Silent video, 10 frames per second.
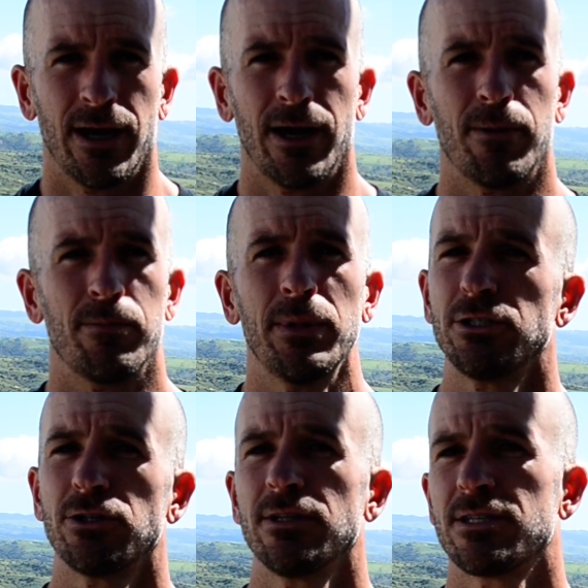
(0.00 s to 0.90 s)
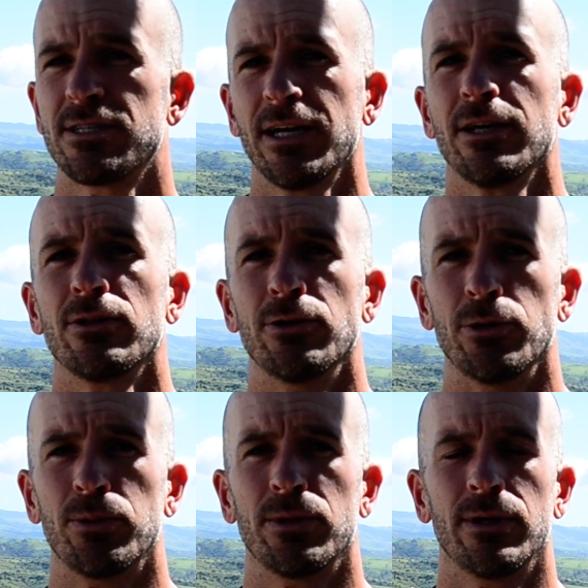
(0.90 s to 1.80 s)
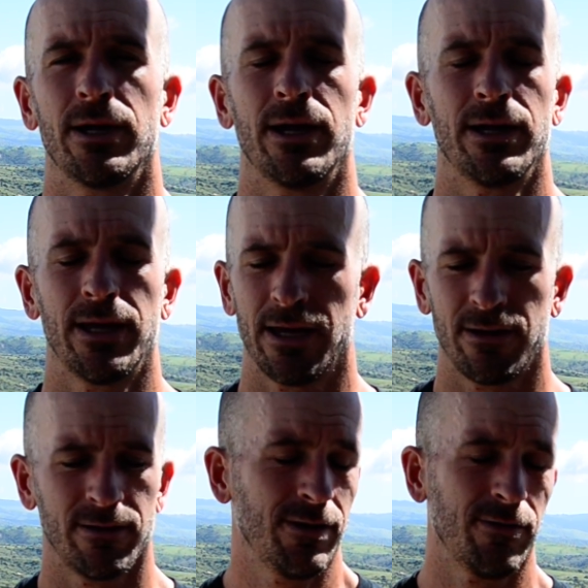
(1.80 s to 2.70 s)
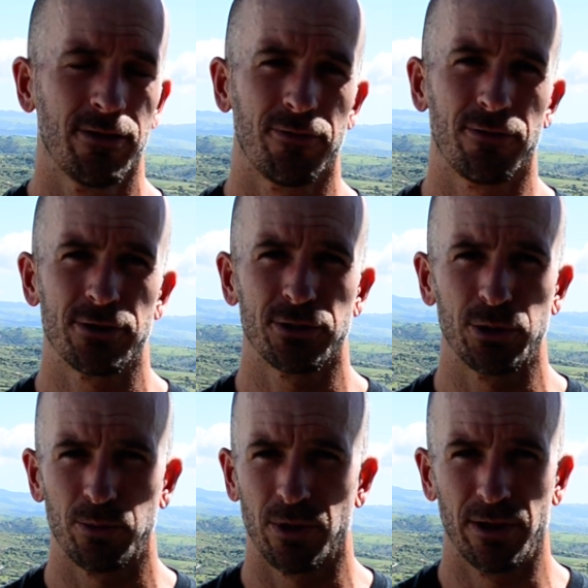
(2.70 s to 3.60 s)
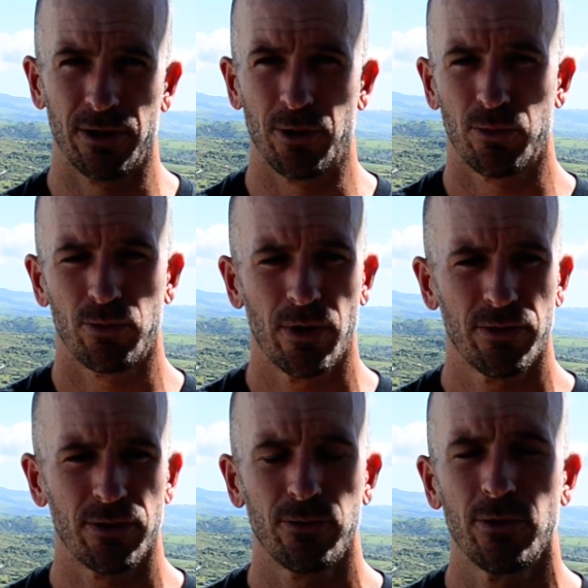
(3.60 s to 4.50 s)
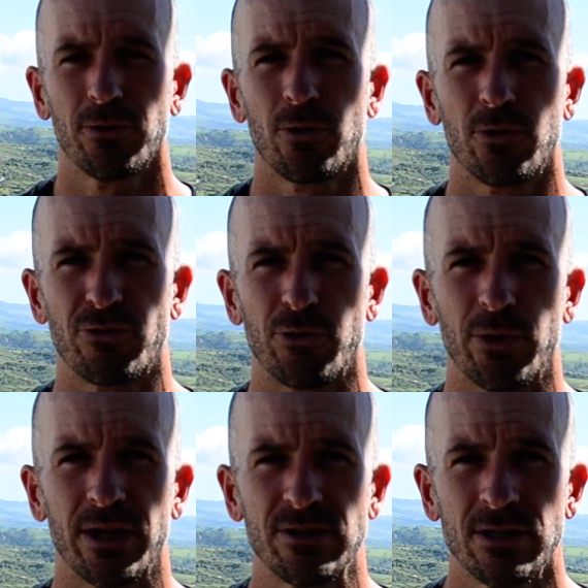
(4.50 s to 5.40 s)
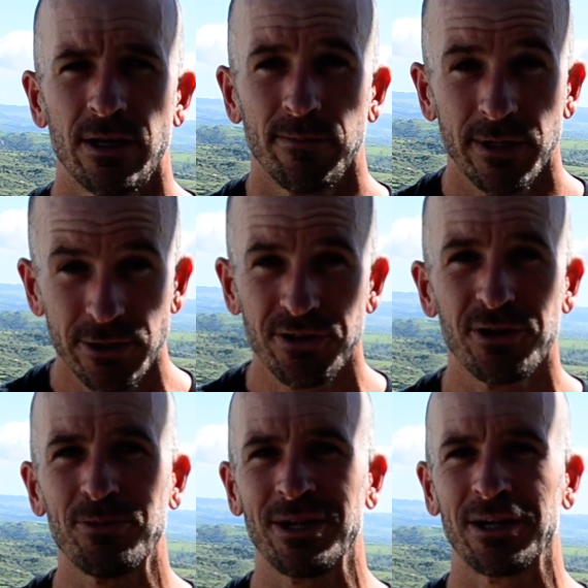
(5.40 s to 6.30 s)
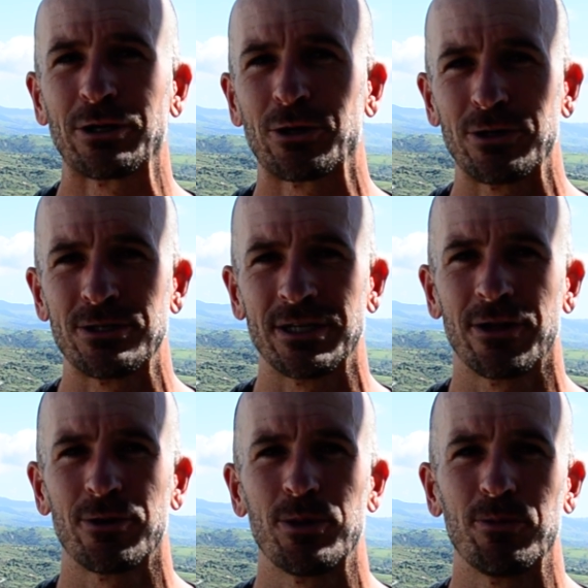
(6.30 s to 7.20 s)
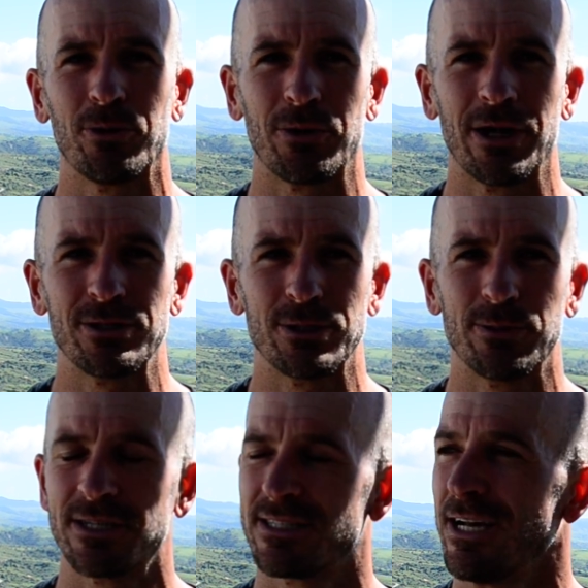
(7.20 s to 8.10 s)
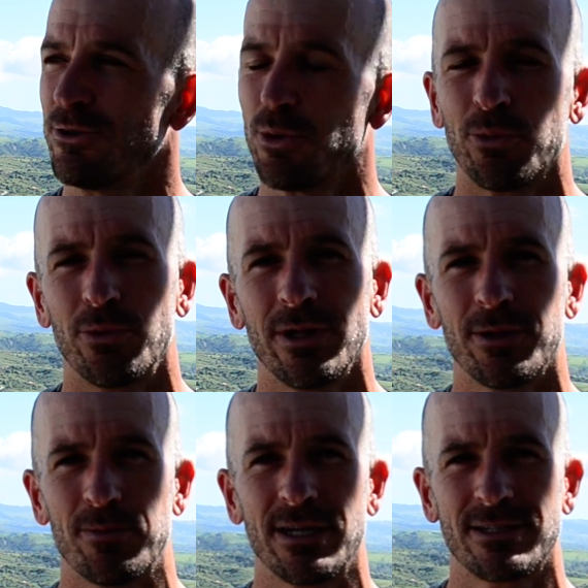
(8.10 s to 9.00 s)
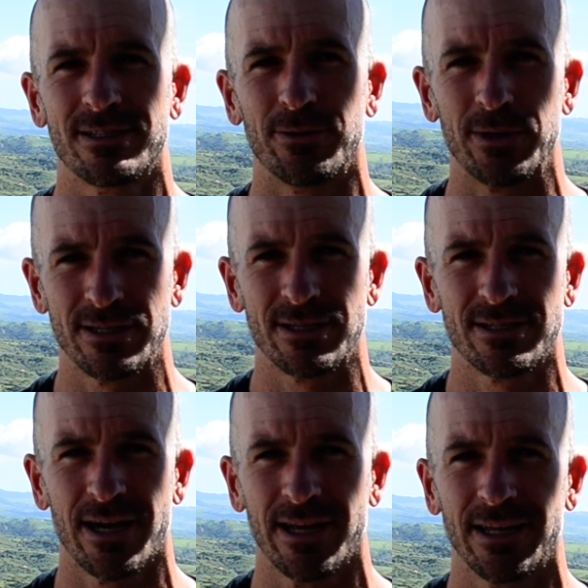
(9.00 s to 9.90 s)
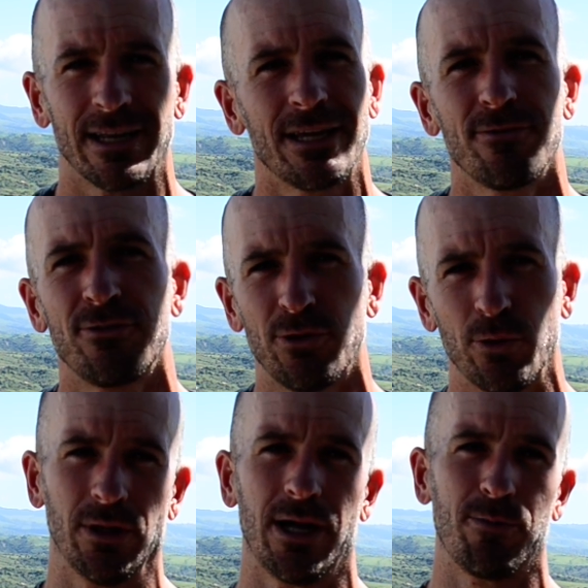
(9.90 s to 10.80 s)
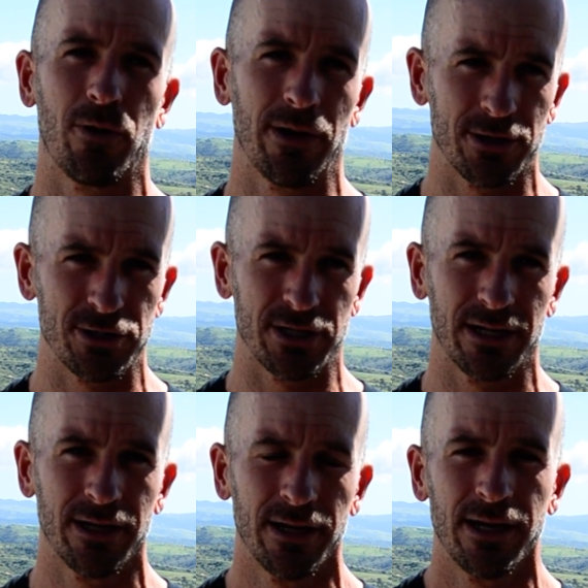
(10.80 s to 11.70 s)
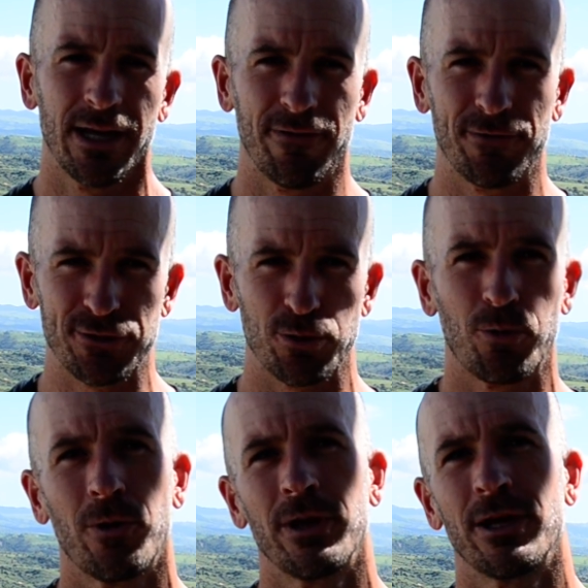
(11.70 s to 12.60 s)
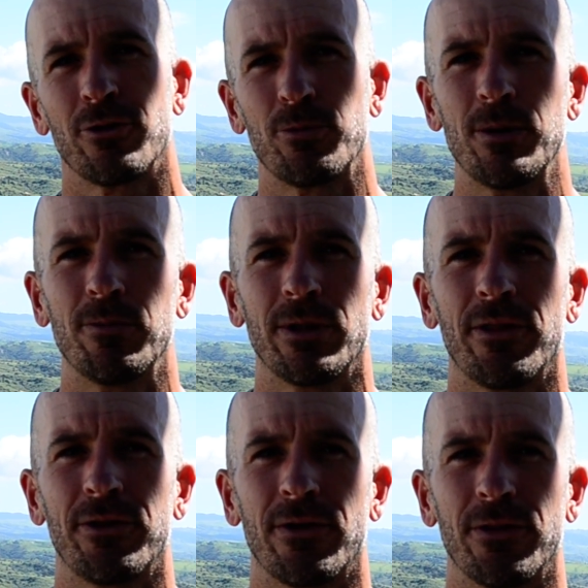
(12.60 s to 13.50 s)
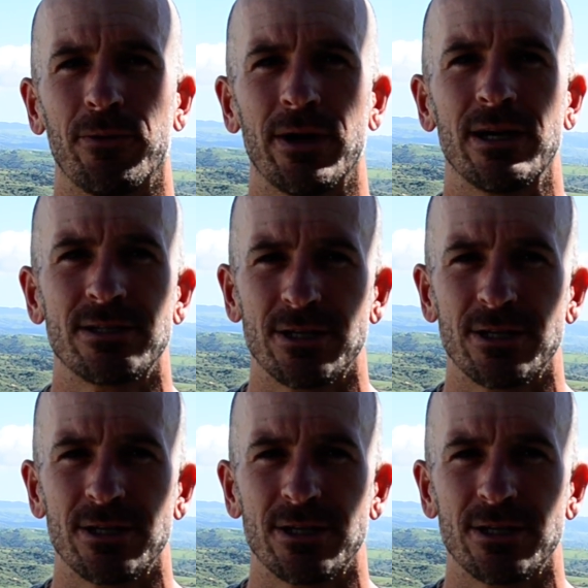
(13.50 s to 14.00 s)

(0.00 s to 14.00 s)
Make sure on the second loop and even on the first loop, throughout the course of the race, make sure that you're being encouraging to other people around you, because that's what really makes the race exciting, and it gives you a lot more energy if you're supporting other people out there on the race.